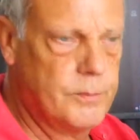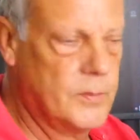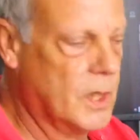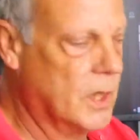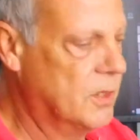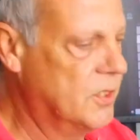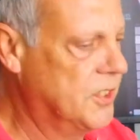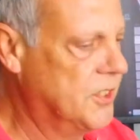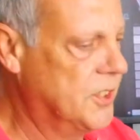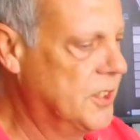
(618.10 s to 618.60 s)

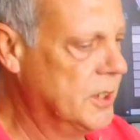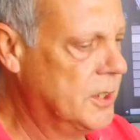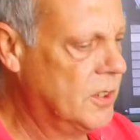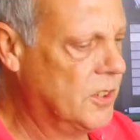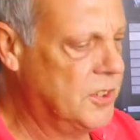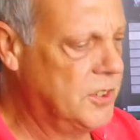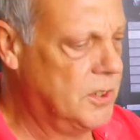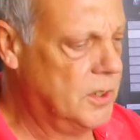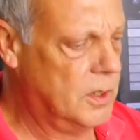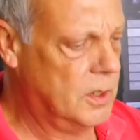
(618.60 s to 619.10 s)

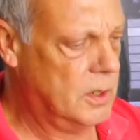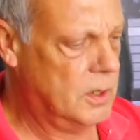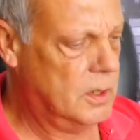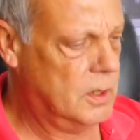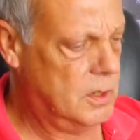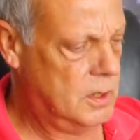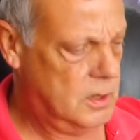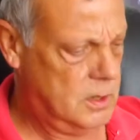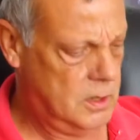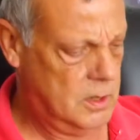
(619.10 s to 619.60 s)
6.
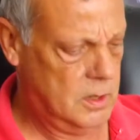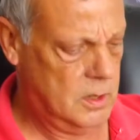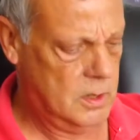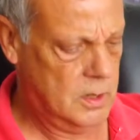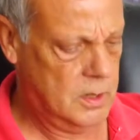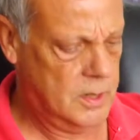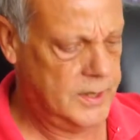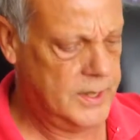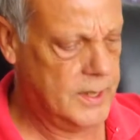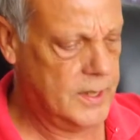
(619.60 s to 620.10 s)

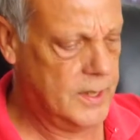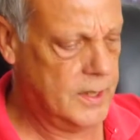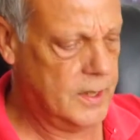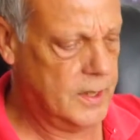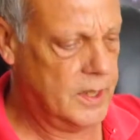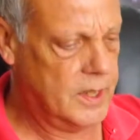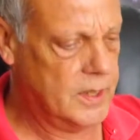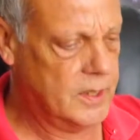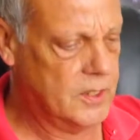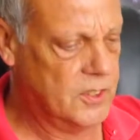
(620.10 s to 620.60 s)
Yeah, I
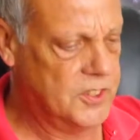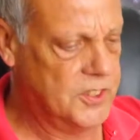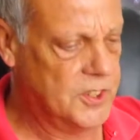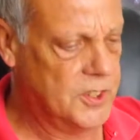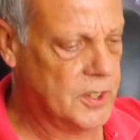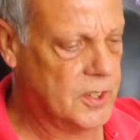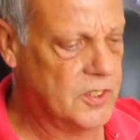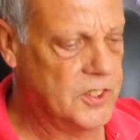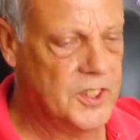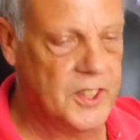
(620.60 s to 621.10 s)
think
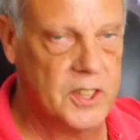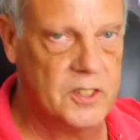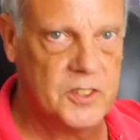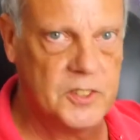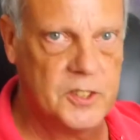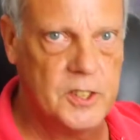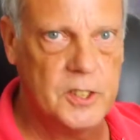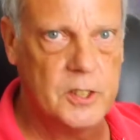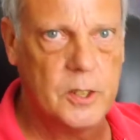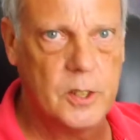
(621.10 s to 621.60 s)
6
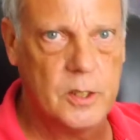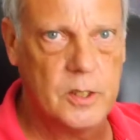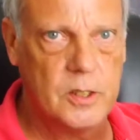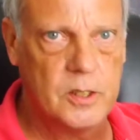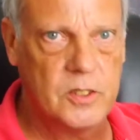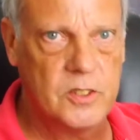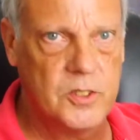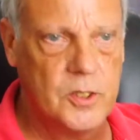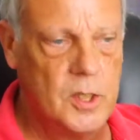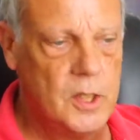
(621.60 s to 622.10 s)
SD
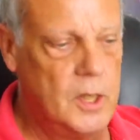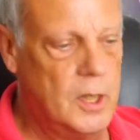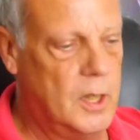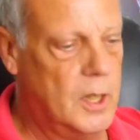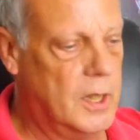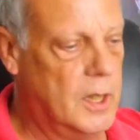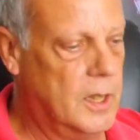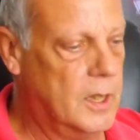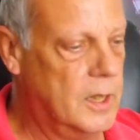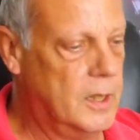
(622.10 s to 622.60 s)
cards.
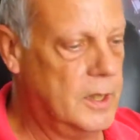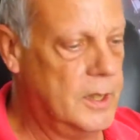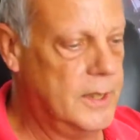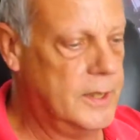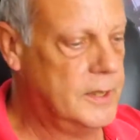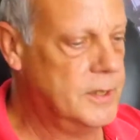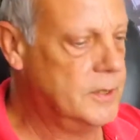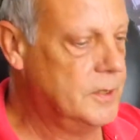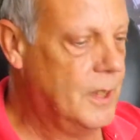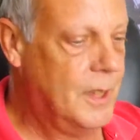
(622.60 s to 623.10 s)

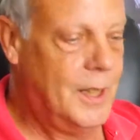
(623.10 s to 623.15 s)
And